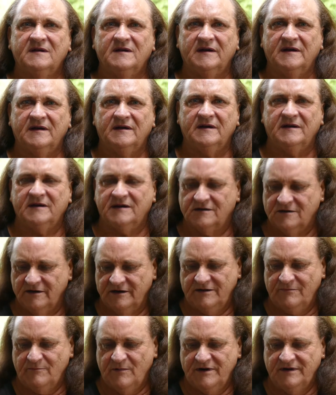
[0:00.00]
uh,
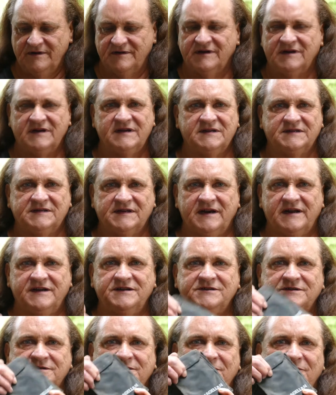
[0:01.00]
including one thing. Here's an
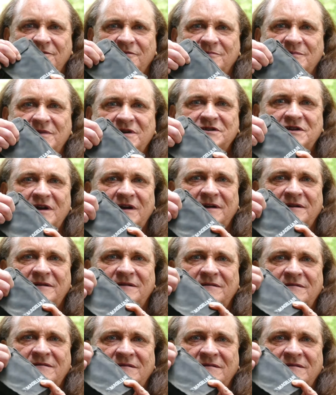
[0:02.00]
ancient old Magellan